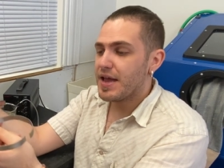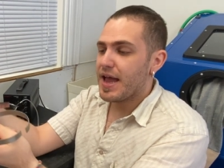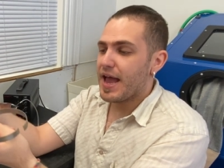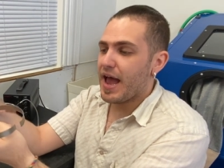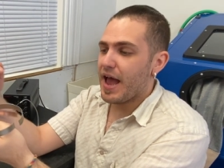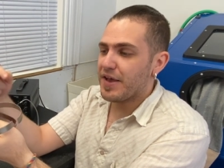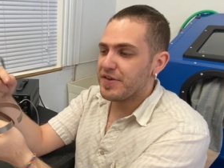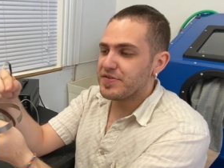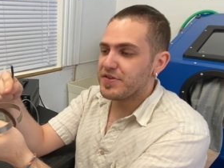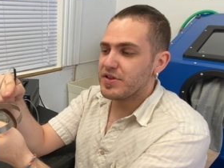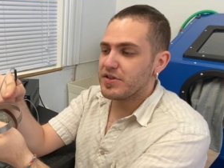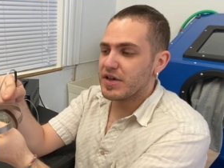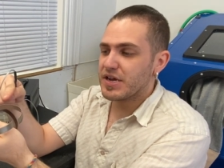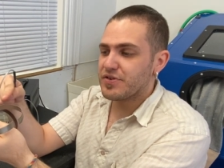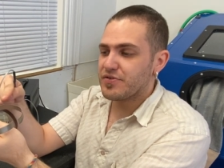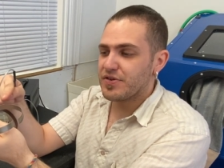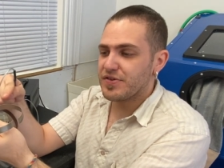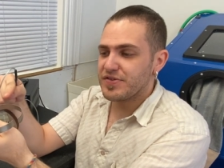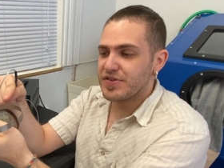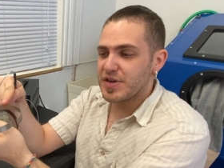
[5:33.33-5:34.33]
As the
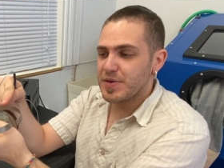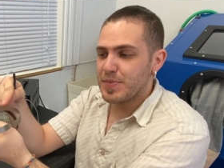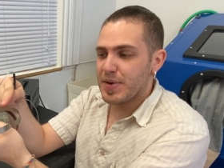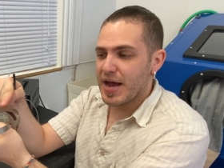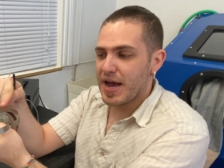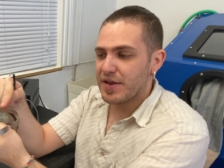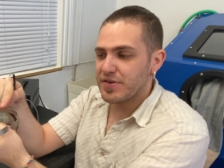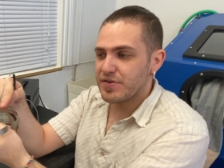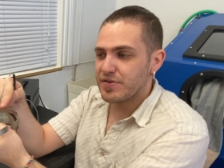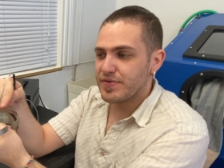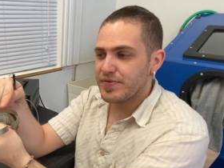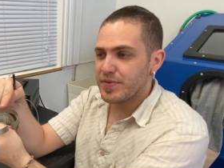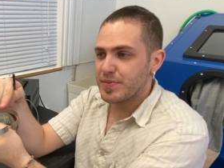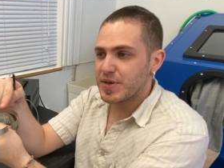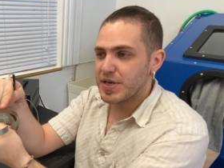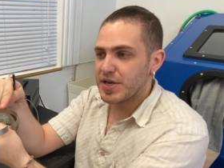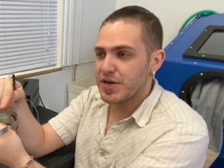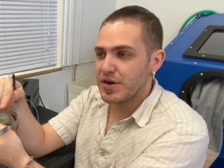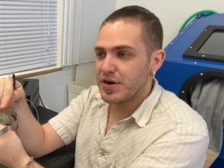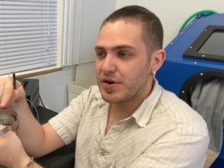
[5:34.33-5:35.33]
electricity passes from
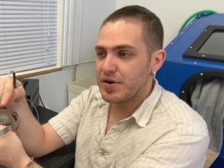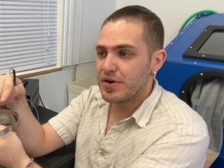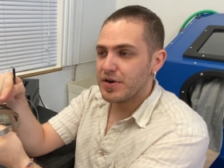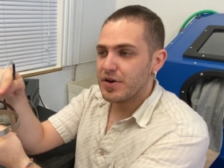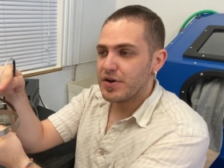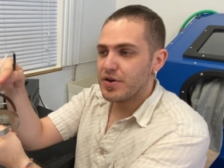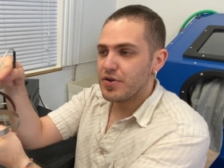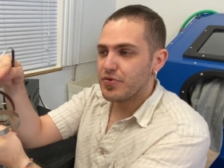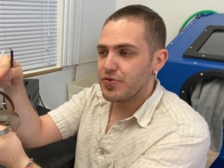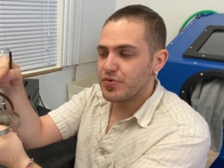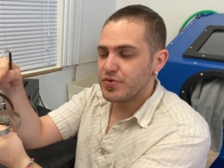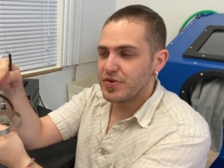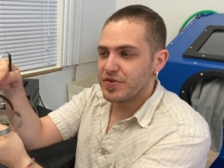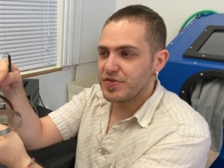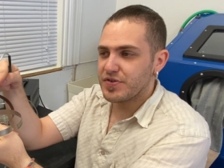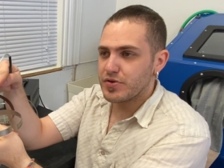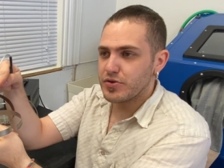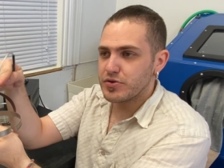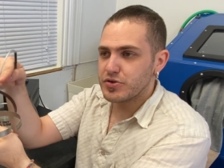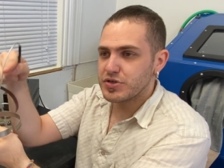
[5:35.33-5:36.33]
here through the
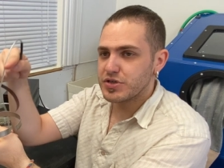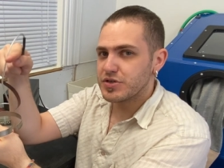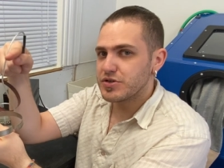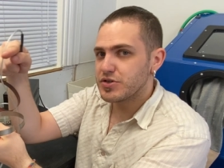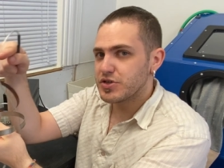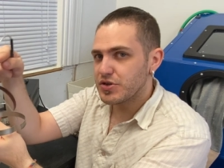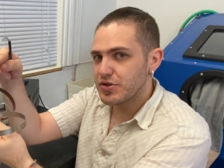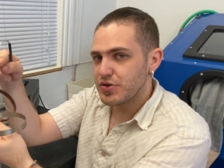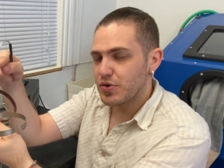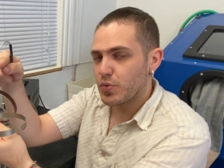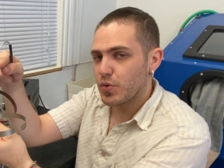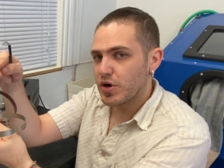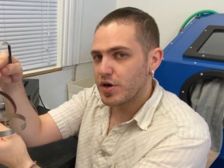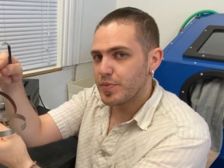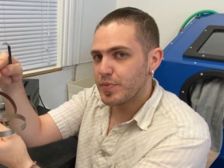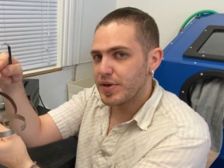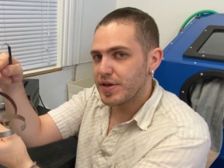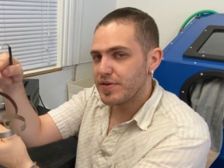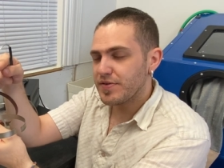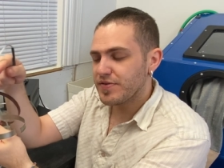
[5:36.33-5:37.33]
solution to the
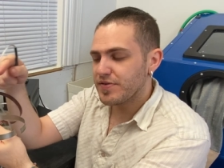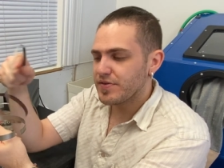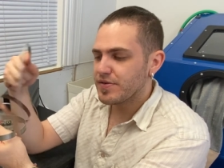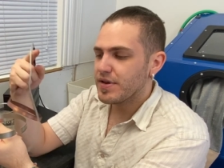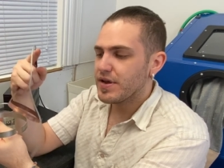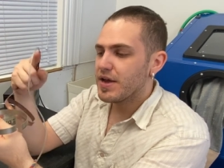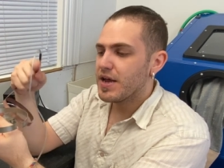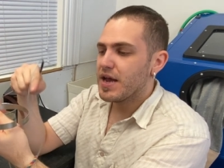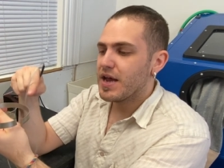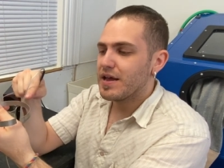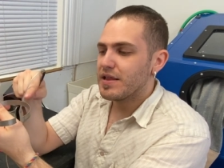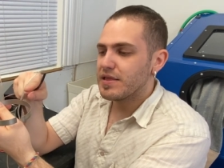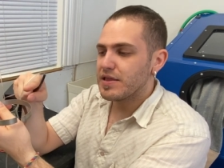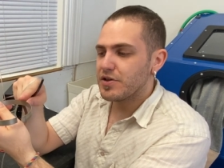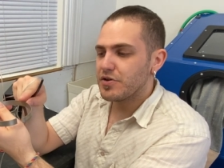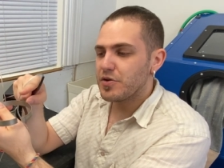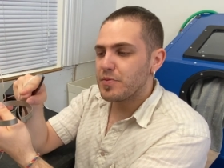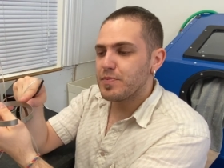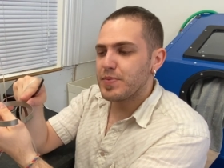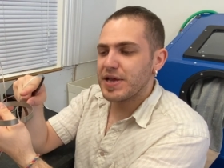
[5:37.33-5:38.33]
workpiece,
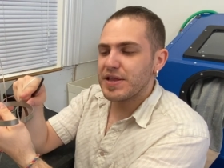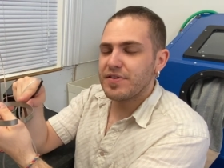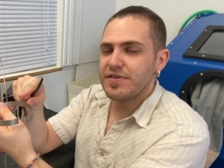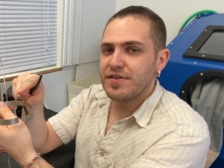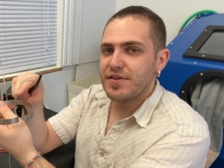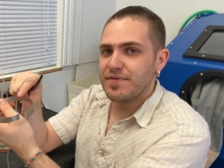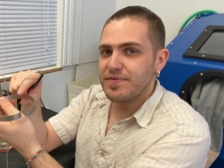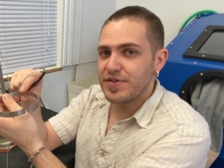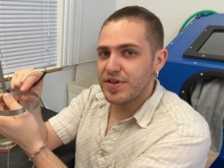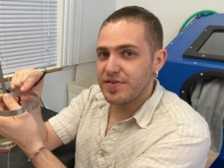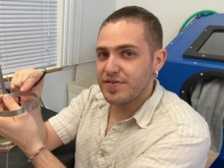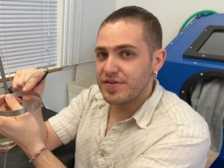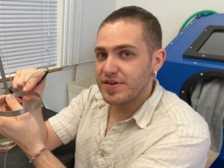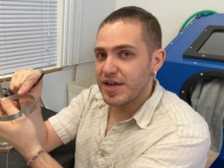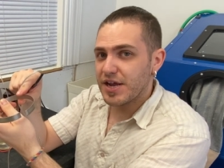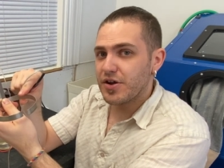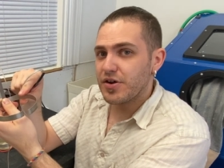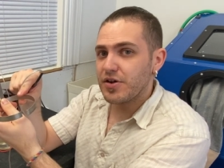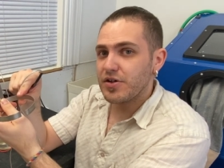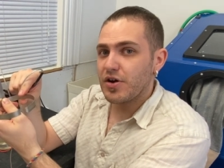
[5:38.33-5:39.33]
little bits of this
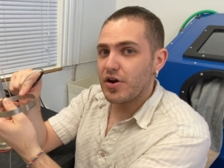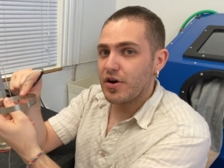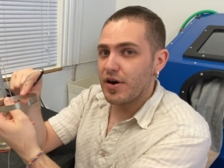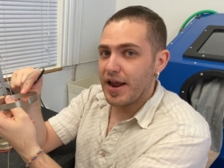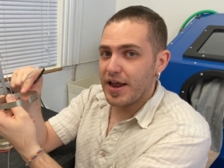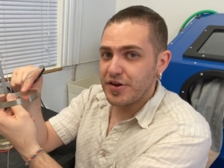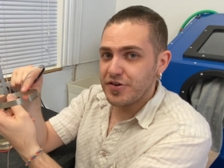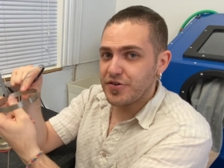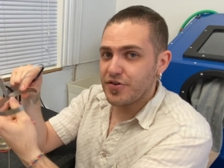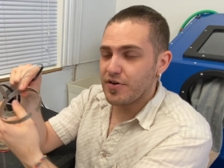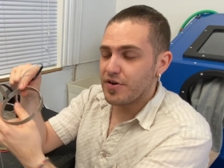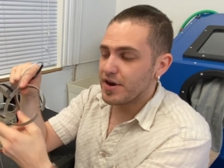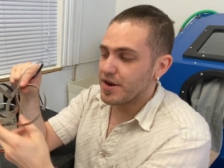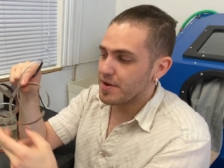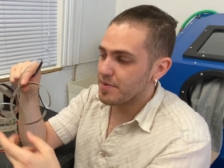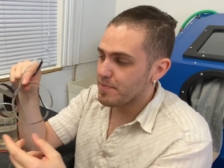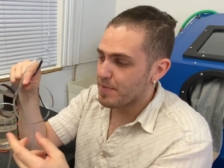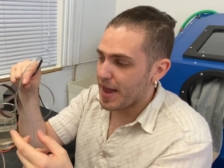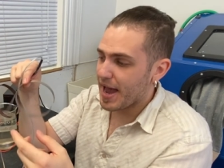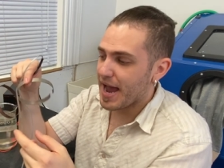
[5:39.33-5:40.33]
nickel are
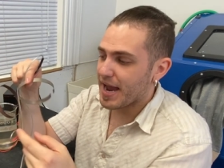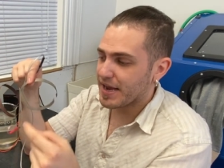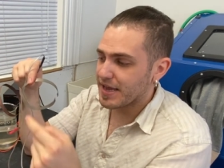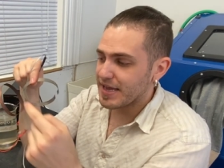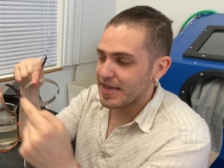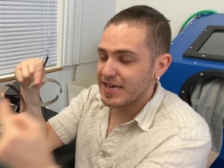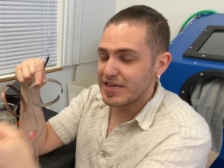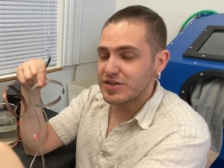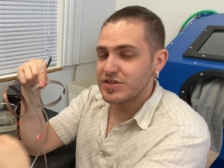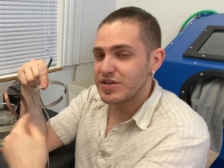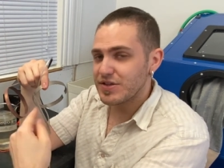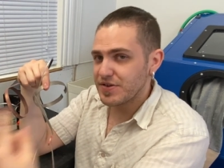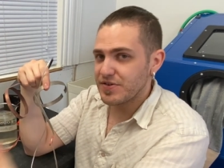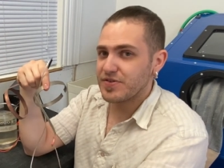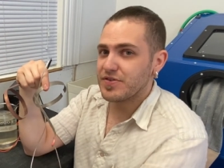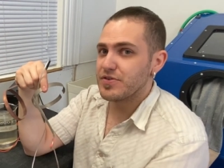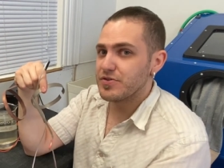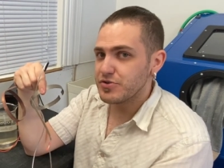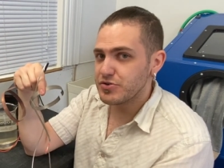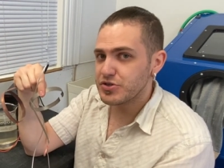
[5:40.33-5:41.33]
entering back into the
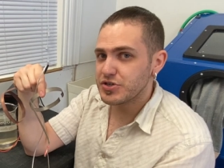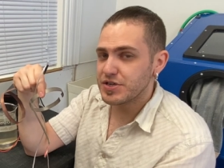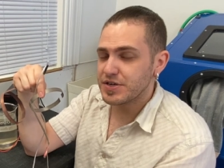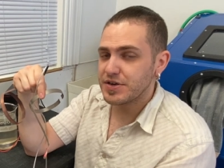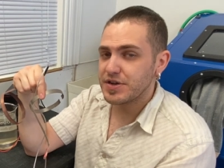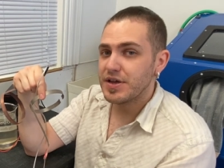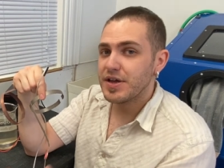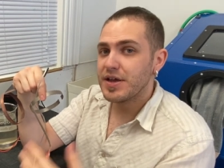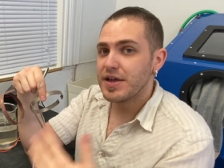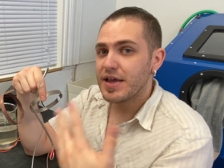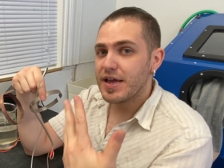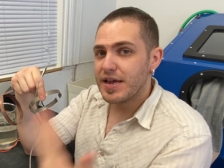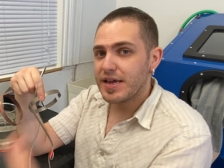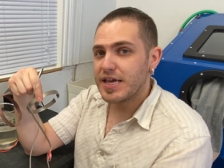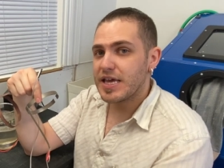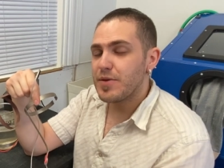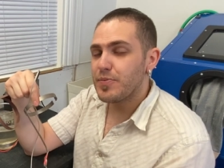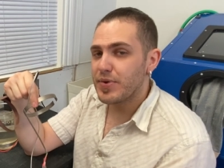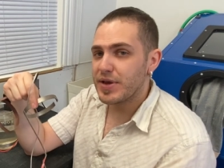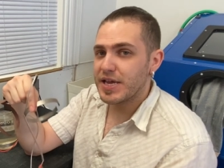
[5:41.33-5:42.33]
solution,
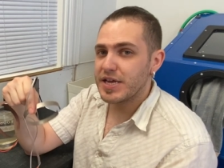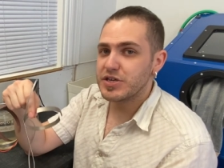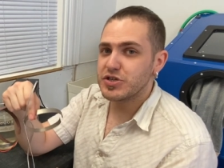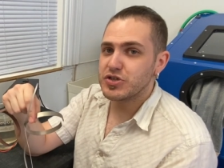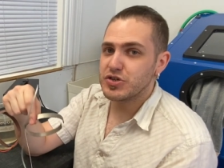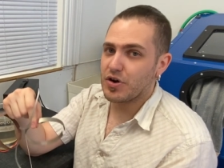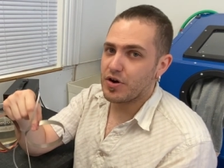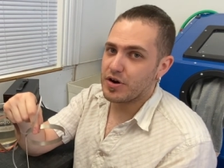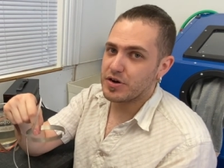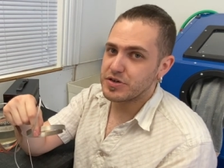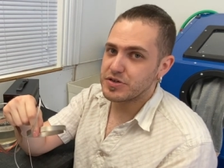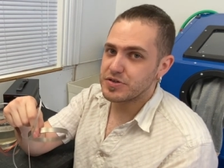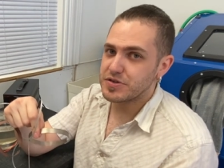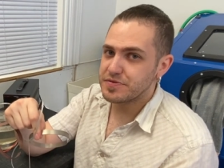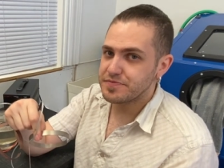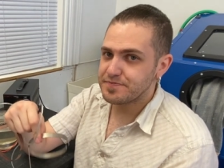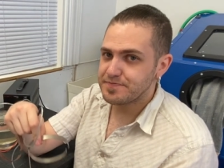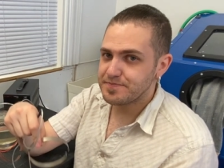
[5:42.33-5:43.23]
keeping it charged.